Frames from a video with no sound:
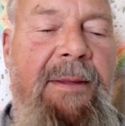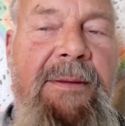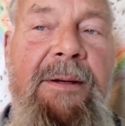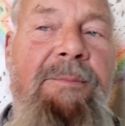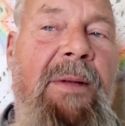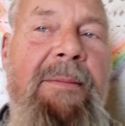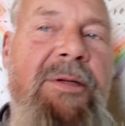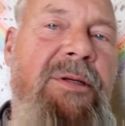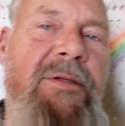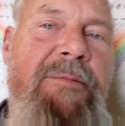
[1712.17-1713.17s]
their
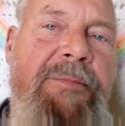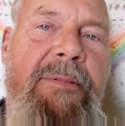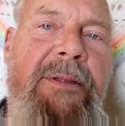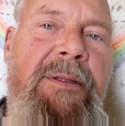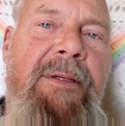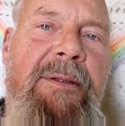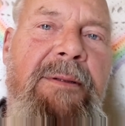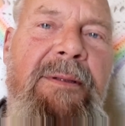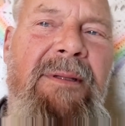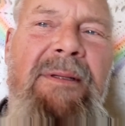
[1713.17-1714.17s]
blemishes and
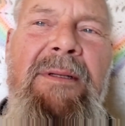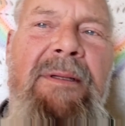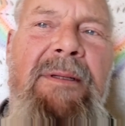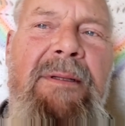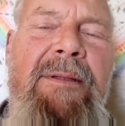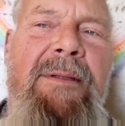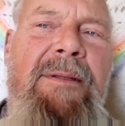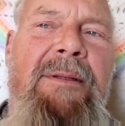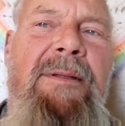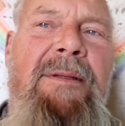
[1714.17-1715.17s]
their
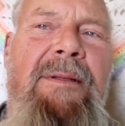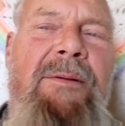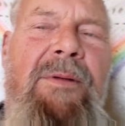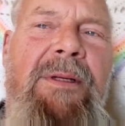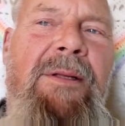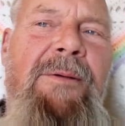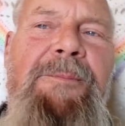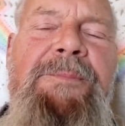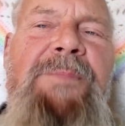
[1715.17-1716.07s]
what other